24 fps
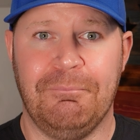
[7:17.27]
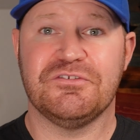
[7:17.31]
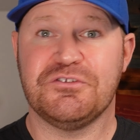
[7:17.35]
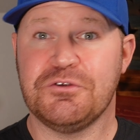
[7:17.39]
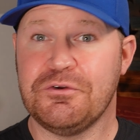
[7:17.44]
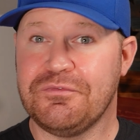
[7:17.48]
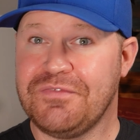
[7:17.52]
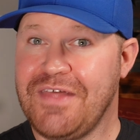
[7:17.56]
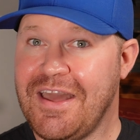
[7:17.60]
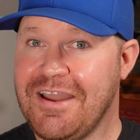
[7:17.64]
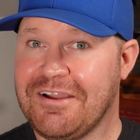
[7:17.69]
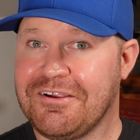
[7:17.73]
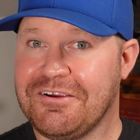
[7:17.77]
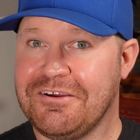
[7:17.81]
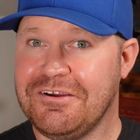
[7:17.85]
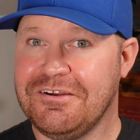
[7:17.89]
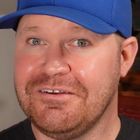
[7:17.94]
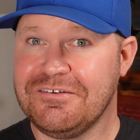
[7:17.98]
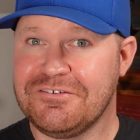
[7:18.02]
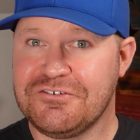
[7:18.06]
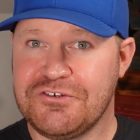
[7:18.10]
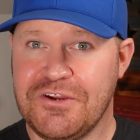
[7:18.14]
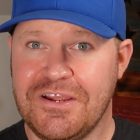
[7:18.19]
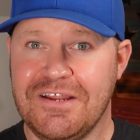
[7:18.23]
So if that
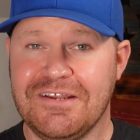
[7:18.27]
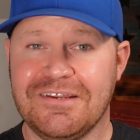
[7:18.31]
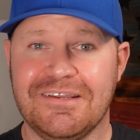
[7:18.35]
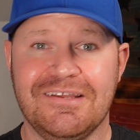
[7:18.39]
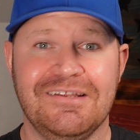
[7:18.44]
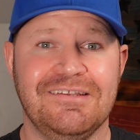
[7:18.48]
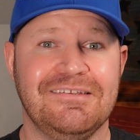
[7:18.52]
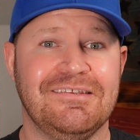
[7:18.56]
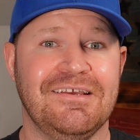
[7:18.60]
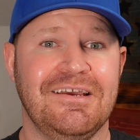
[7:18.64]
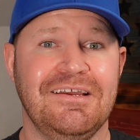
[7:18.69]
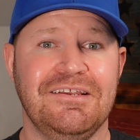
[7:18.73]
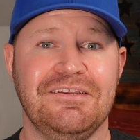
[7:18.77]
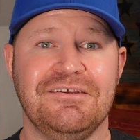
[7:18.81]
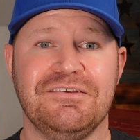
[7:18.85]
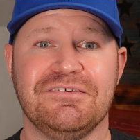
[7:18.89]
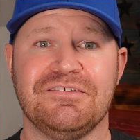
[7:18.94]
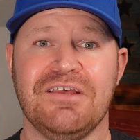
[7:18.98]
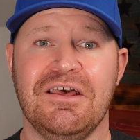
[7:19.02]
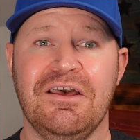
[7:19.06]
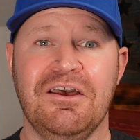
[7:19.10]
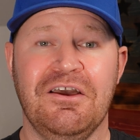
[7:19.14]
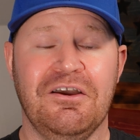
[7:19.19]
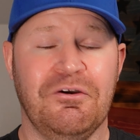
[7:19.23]
current trend
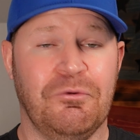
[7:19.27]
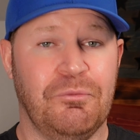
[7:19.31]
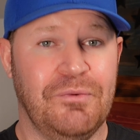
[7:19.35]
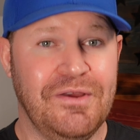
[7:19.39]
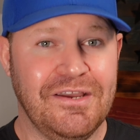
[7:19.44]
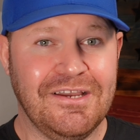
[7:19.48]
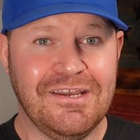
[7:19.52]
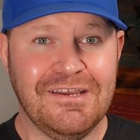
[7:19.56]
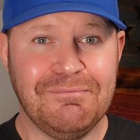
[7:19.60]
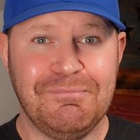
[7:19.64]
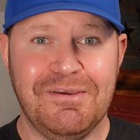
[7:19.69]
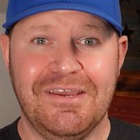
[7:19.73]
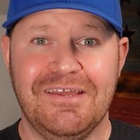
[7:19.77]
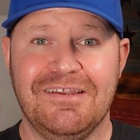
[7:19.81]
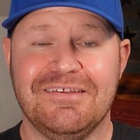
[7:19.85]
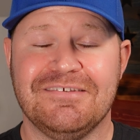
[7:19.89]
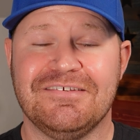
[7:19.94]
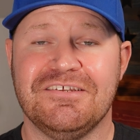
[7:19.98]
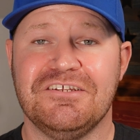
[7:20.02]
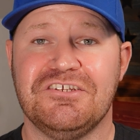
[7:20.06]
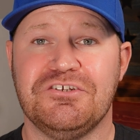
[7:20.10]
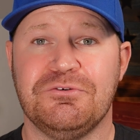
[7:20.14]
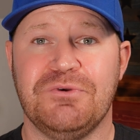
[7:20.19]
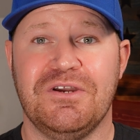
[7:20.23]
continues, we could be in a
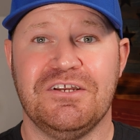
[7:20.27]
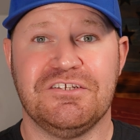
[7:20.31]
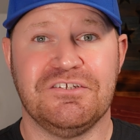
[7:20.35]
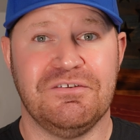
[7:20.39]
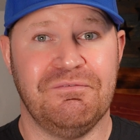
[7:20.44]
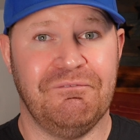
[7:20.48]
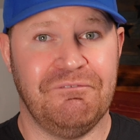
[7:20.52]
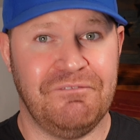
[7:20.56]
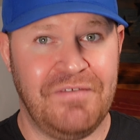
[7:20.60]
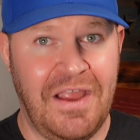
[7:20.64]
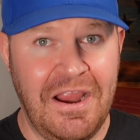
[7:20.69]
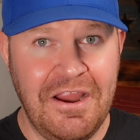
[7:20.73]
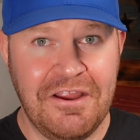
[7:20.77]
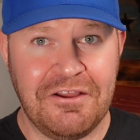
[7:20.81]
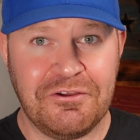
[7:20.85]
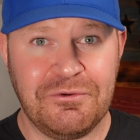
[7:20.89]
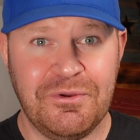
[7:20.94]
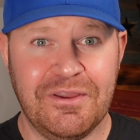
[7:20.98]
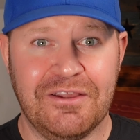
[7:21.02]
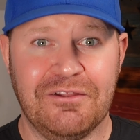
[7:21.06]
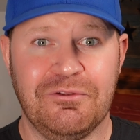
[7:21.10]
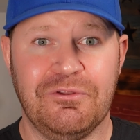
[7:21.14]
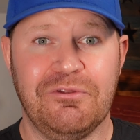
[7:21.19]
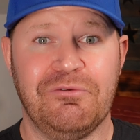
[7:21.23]
situation very
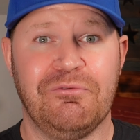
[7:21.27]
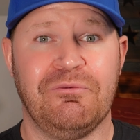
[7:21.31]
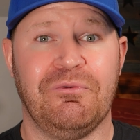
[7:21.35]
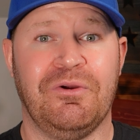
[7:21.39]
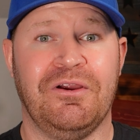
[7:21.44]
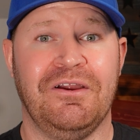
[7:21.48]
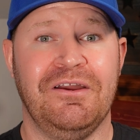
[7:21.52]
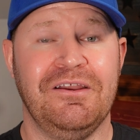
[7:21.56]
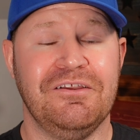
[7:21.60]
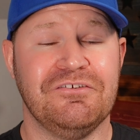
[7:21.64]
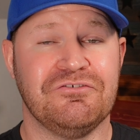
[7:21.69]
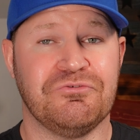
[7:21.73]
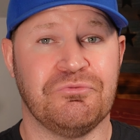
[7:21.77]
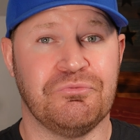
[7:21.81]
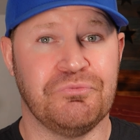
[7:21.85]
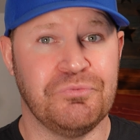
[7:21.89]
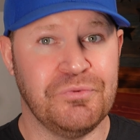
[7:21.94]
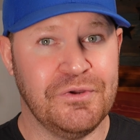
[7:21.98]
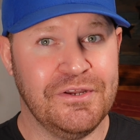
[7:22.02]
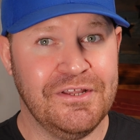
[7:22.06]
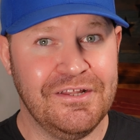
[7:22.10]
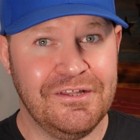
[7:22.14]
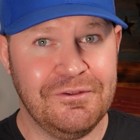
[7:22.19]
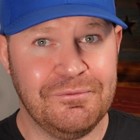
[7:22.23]
quickly where it is
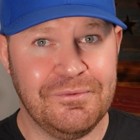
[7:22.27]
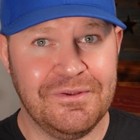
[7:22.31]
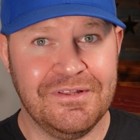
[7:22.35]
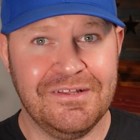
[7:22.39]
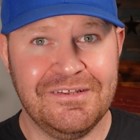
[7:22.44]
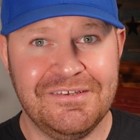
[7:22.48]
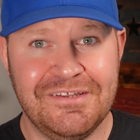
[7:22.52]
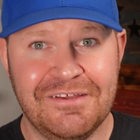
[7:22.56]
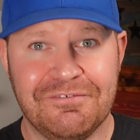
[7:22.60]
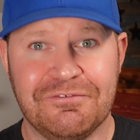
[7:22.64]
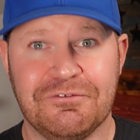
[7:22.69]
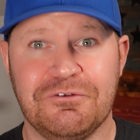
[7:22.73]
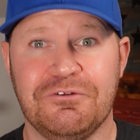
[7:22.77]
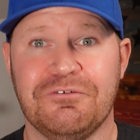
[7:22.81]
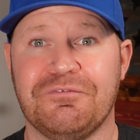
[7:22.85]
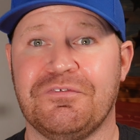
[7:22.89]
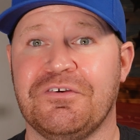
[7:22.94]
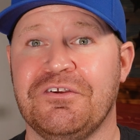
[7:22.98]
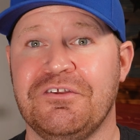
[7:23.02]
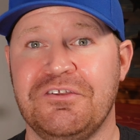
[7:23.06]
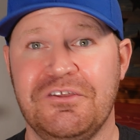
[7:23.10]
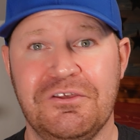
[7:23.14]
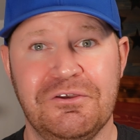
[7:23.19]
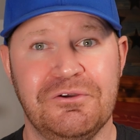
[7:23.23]
really, really difficult
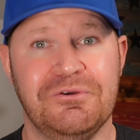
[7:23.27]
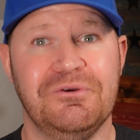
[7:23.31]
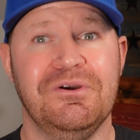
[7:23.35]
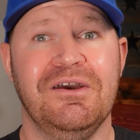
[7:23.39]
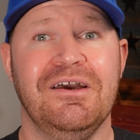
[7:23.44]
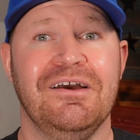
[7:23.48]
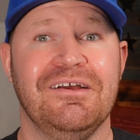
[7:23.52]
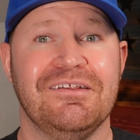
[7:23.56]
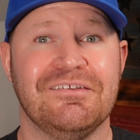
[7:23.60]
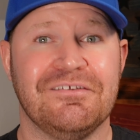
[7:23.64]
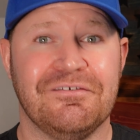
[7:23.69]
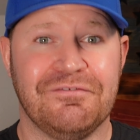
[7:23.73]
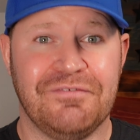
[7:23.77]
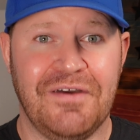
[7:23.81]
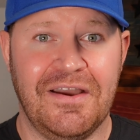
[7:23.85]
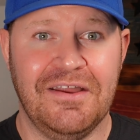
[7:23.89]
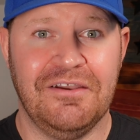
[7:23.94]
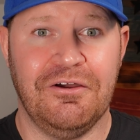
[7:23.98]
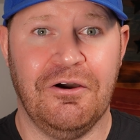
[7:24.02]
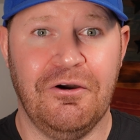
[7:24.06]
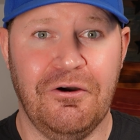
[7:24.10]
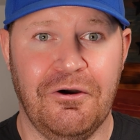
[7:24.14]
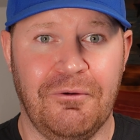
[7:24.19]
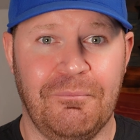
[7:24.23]
for you to find
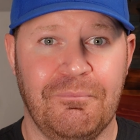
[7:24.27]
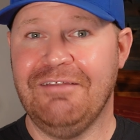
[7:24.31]
a home.